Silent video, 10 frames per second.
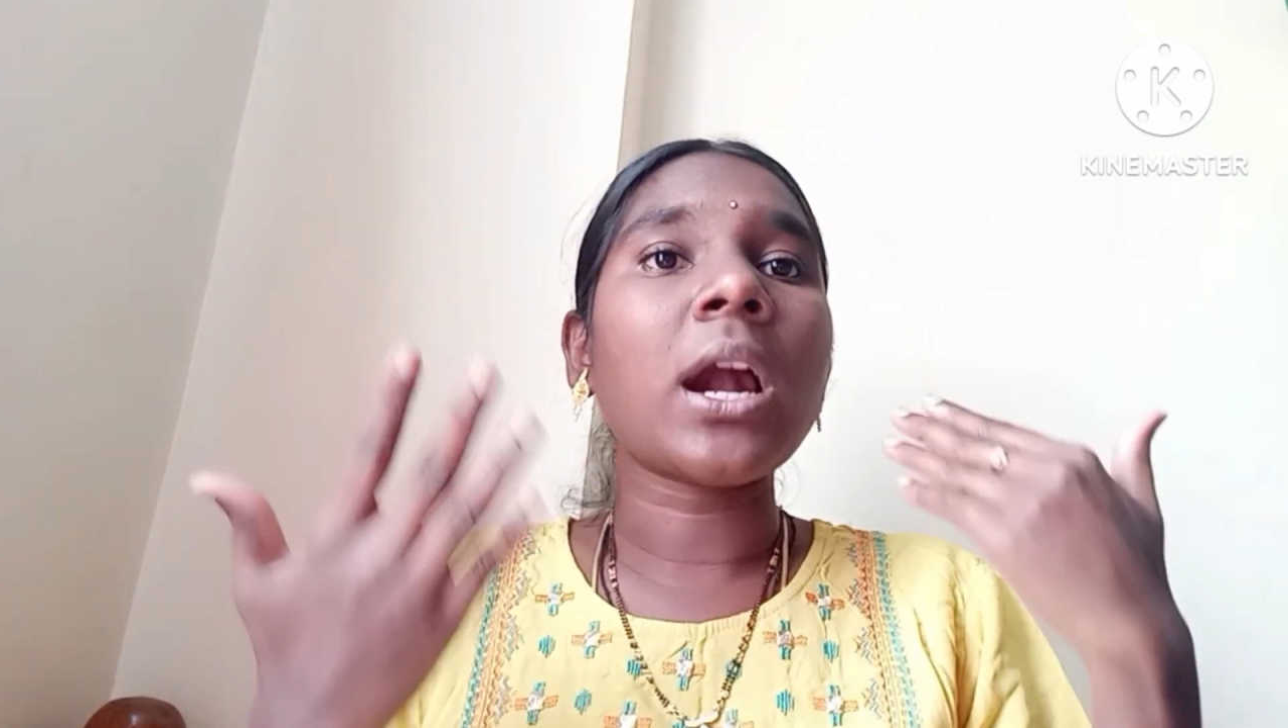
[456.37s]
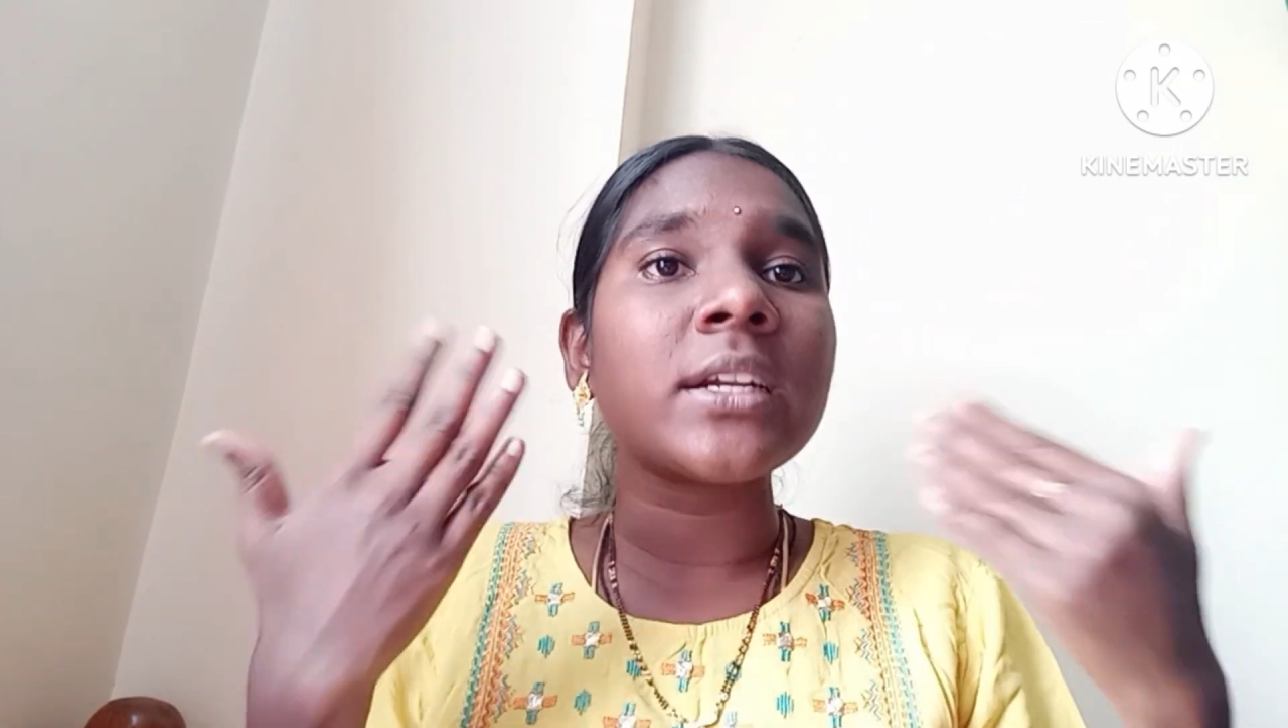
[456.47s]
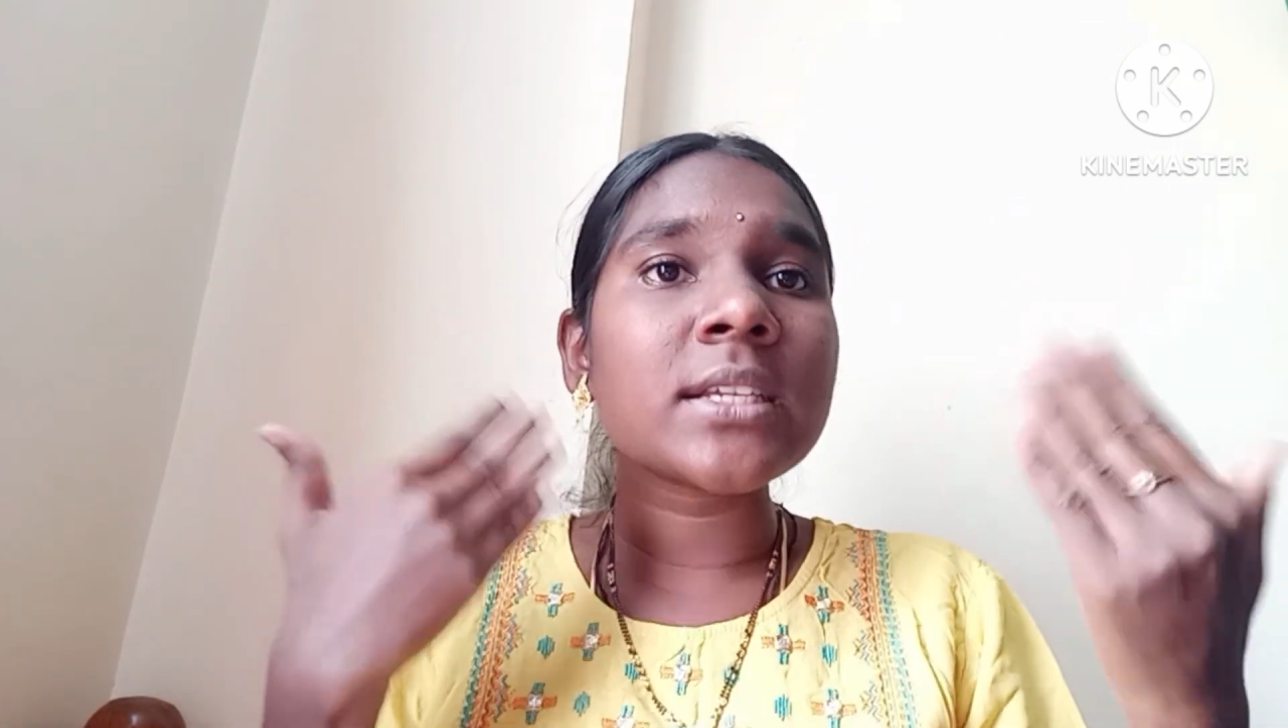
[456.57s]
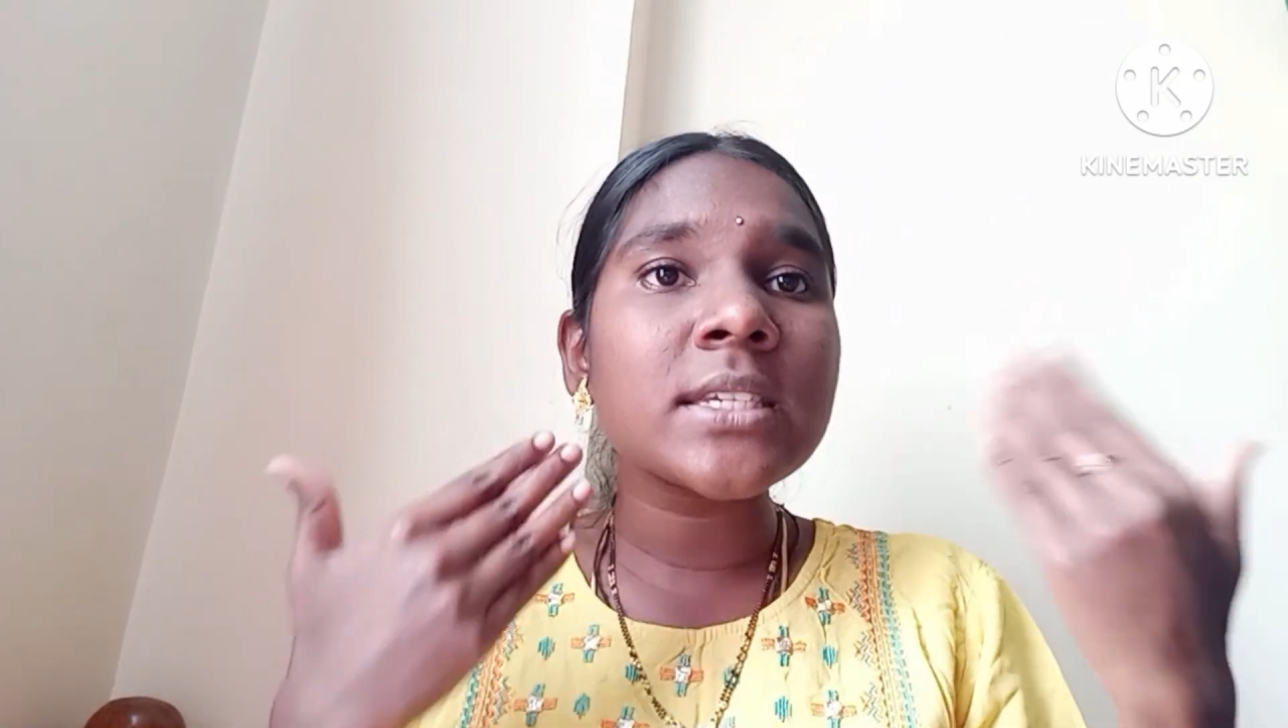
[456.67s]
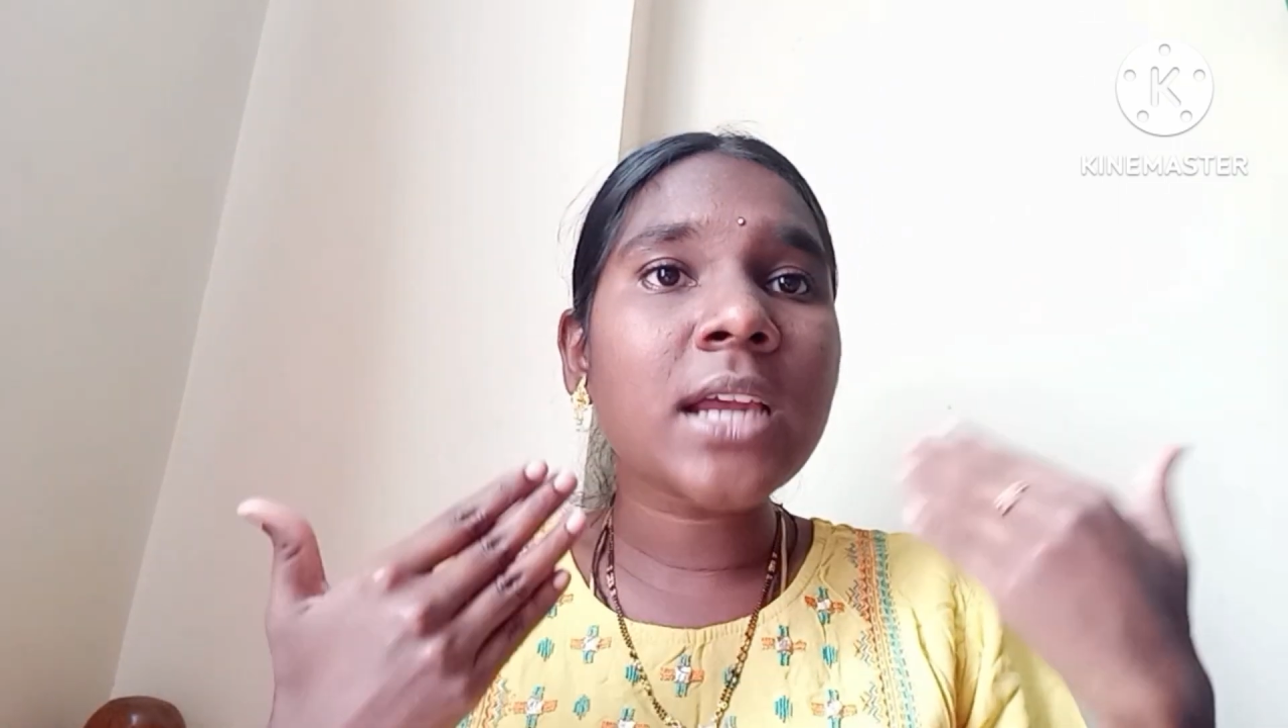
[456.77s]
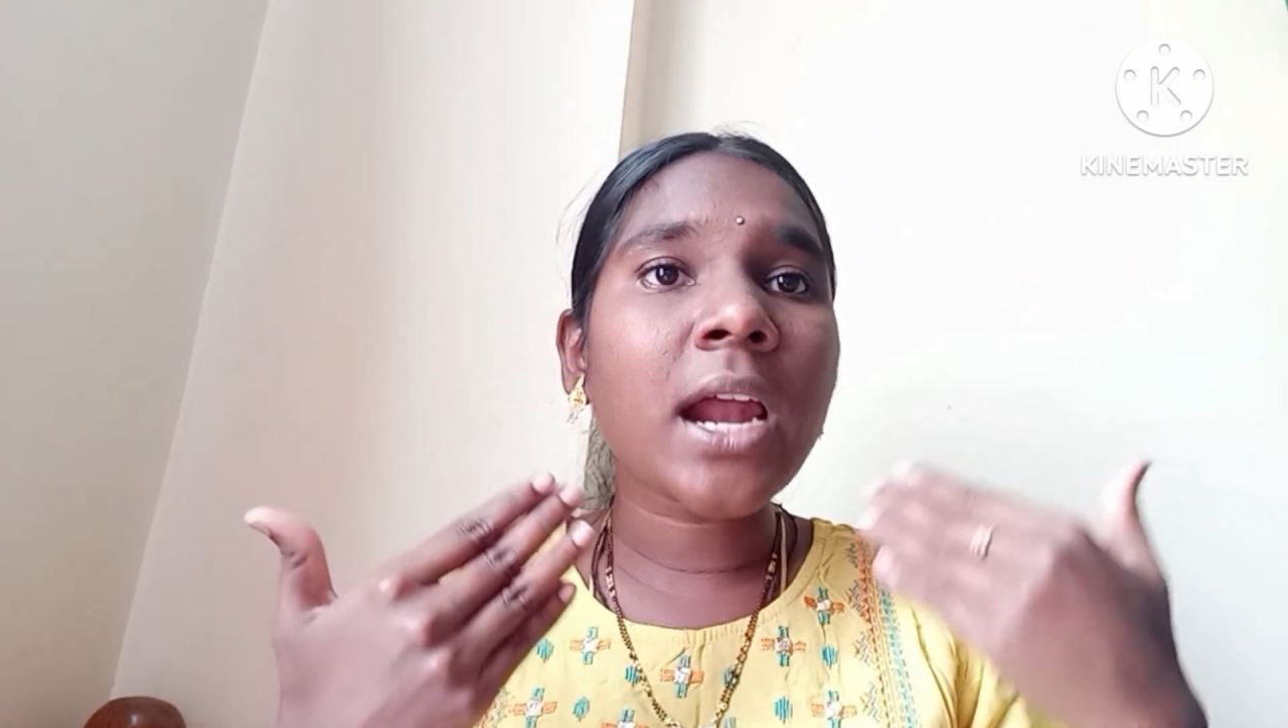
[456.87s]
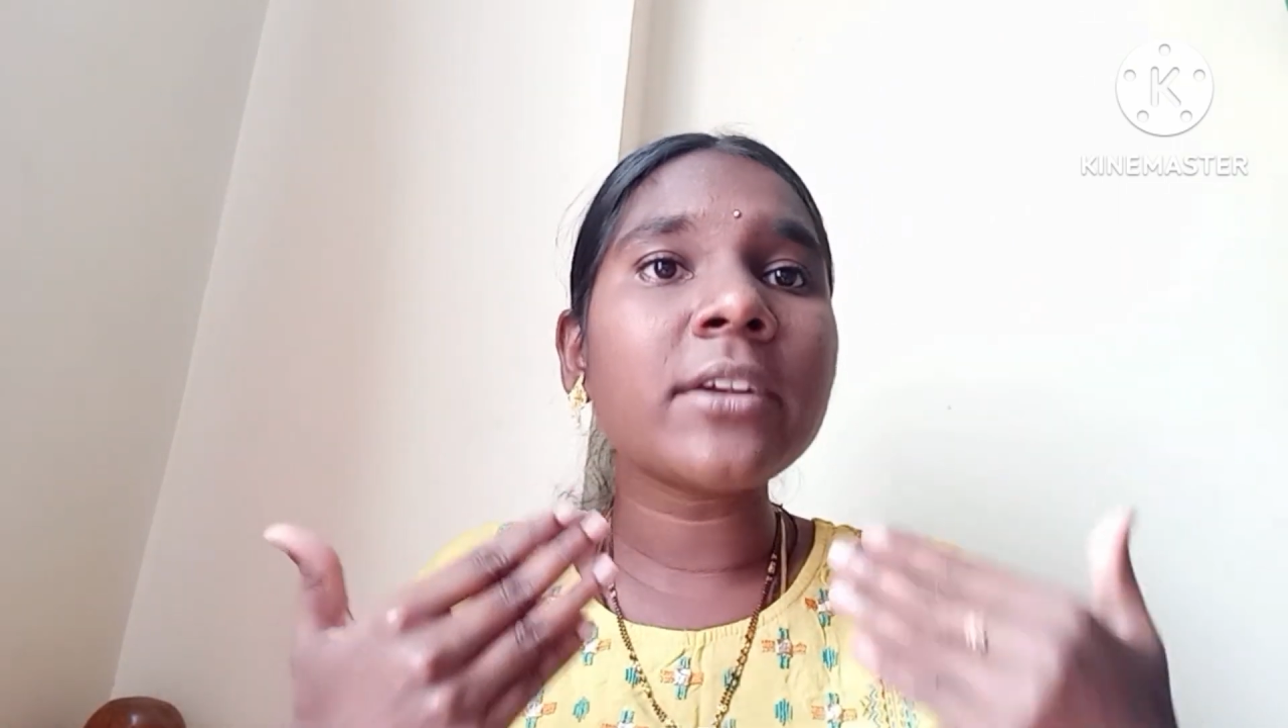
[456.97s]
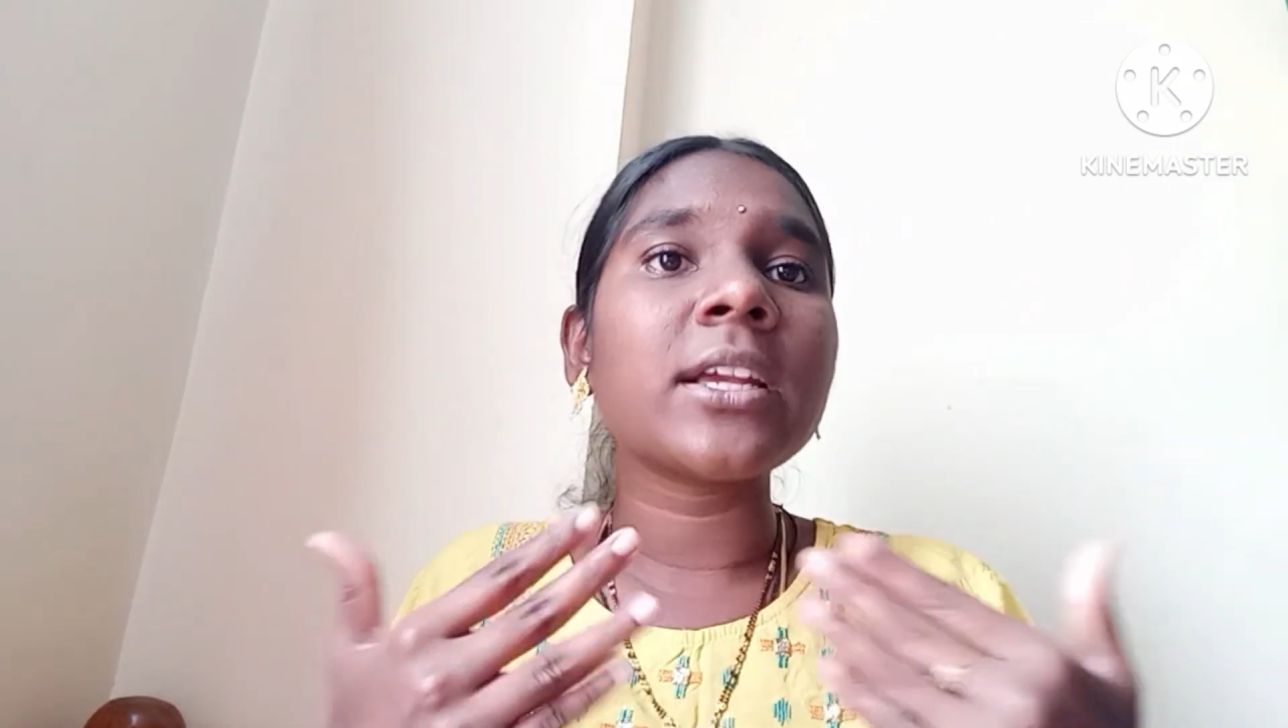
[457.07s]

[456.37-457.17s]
understand